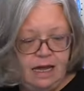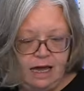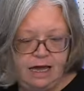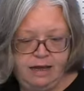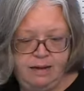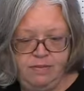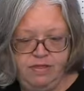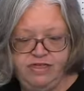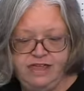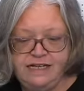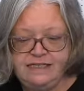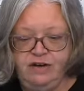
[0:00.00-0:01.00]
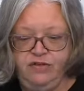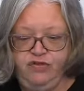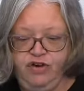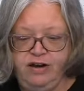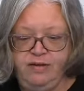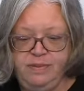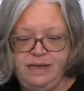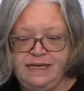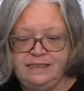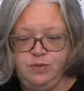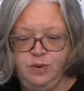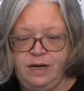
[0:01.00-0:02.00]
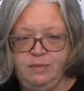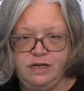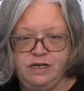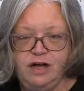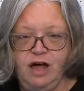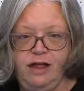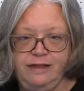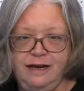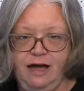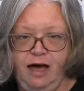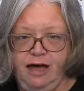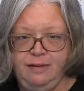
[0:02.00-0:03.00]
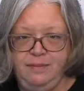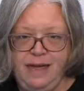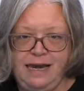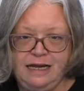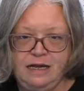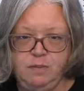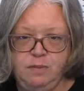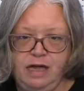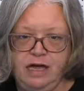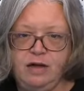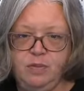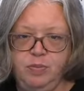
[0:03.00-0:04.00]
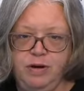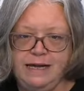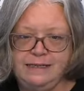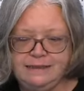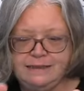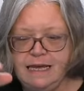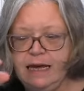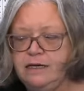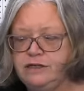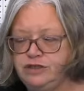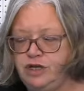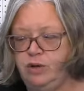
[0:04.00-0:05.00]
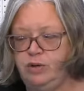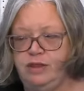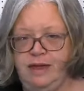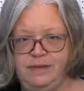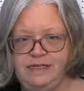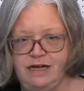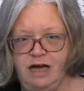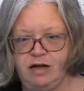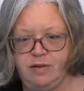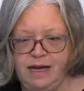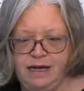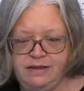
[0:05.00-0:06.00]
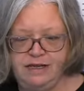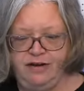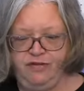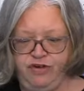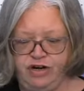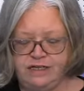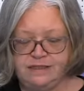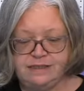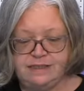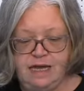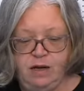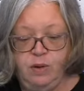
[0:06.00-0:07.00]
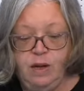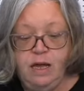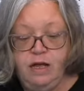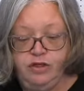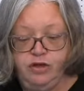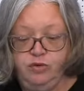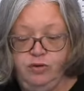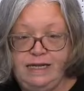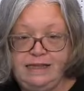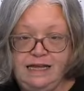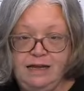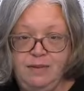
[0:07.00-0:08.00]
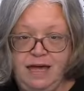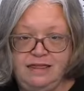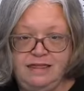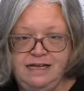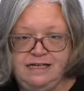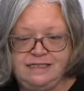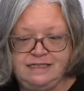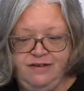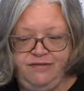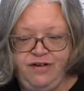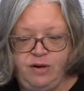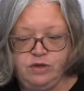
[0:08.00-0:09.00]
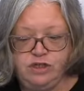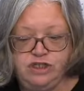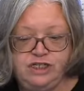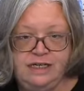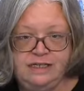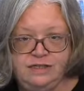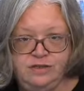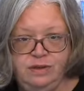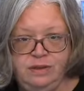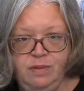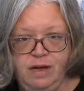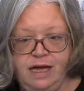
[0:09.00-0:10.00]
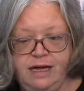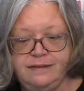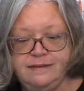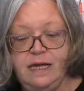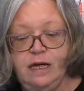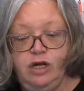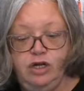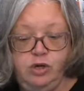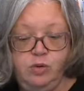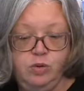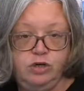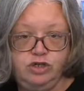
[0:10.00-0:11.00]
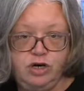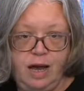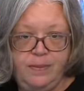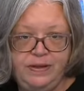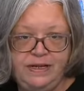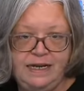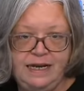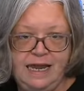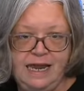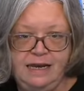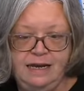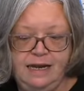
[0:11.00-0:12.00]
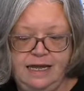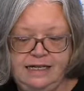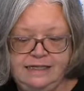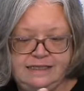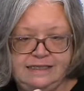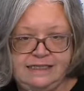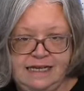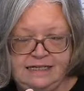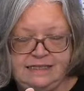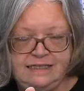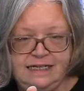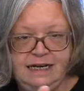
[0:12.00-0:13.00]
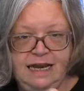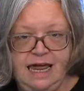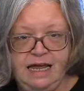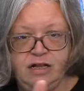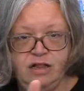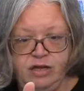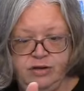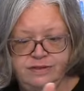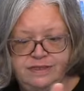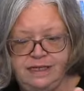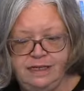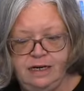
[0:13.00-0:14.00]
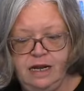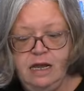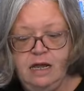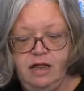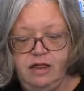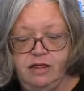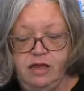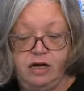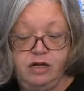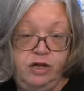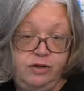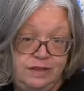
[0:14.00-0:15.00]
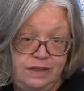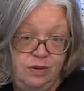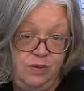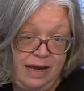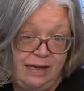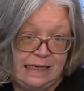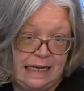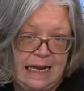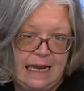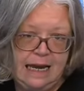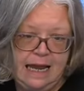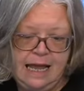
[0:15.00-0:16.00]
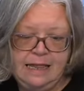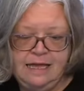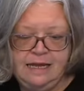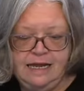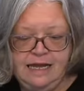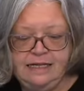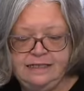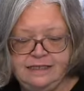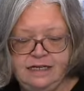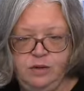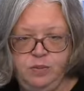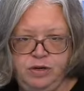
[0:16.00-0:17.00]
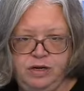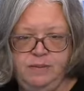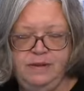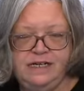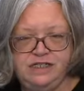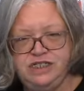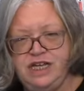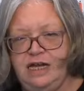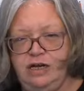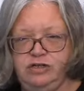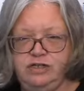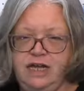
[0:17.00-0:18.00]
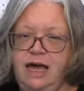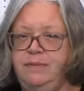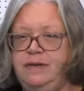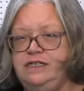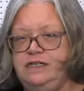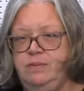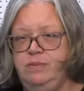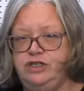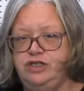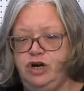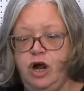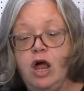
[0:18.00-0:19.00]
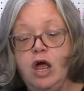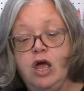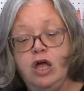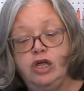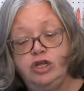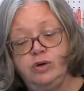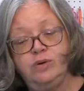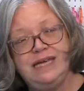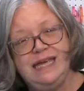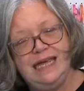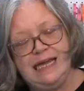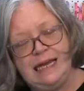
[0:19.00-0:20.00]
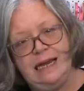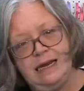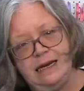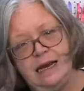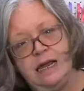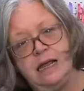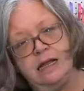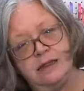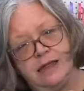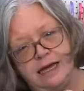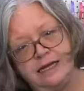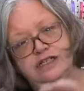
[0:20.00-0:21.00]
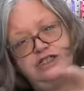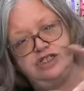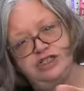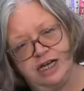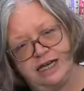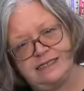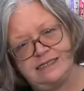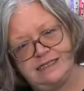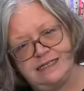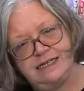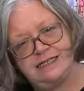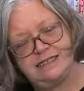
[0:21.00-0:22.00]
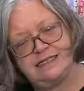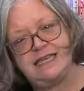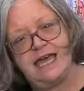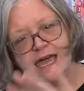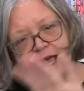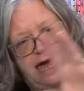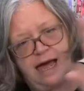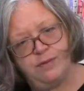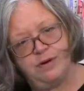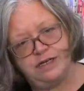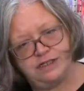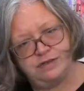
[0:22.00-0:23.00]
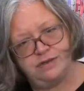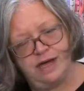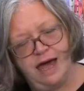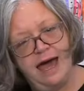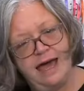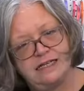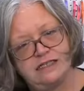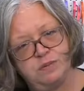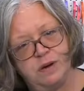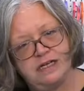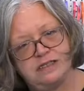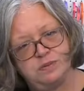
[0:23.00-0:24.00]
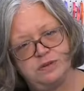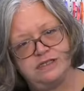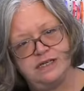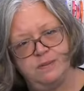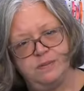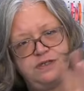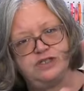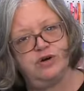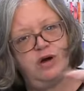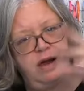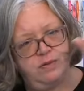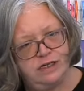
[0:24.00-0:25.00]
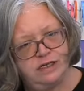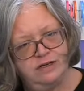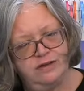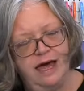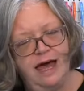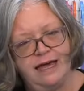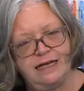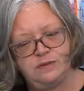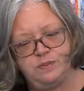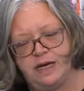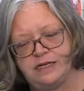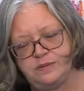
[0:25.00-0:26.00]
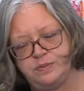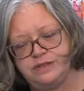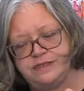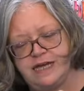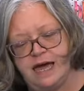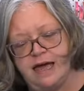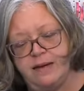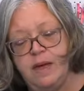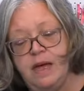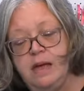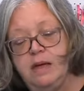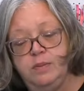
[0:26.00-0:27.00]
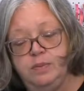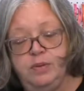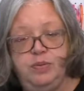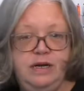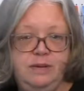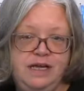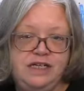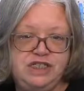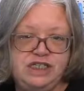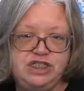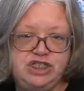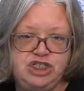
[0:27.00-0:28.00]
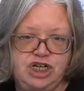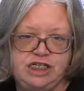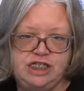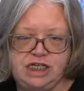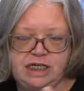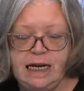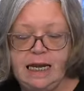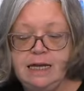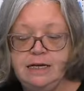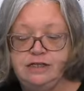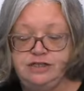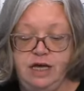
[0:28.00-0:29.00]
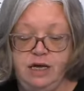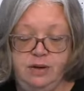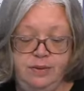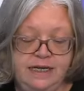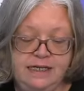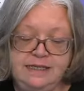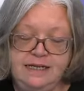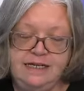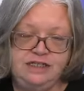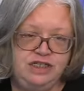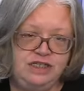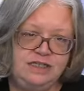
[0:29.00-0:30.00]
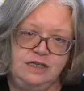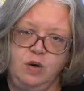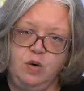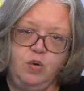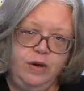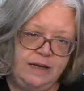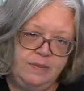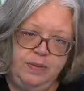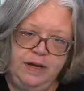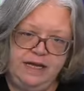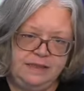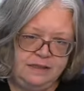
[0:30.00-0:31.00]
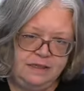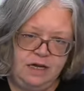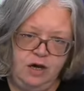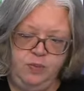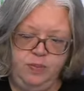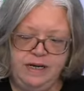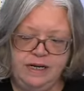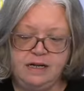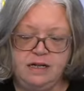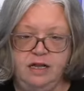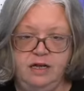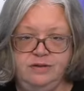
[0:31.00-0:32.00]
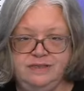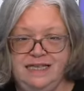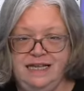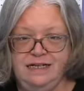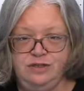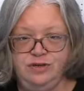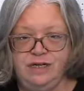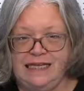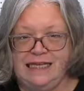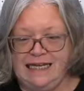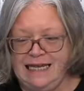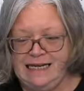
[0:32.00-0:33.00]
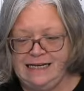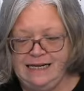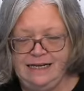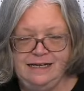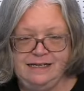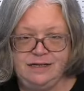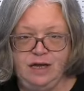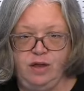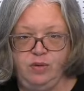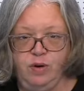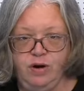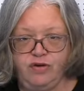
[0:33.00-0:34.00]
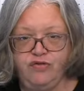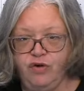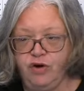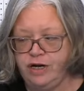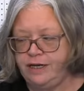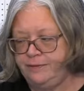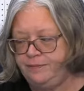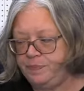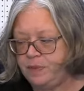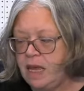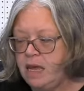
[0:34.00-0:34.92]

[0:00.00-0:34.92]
This in front of me is what I'm going to call an automatic mug press. So let me talk about the difference. So the great thing about this is if I were just doing mugs, you were dropping it in, it's sensing and closing around it, and then it's going to pretty much set your time and temperature. You can like adjust it to say, I want to do the highest possible temperature, I want to do the highest possible time, but pretty much it's judging. So it's just a quick button to open and close, and that's really it. It does all the work for you.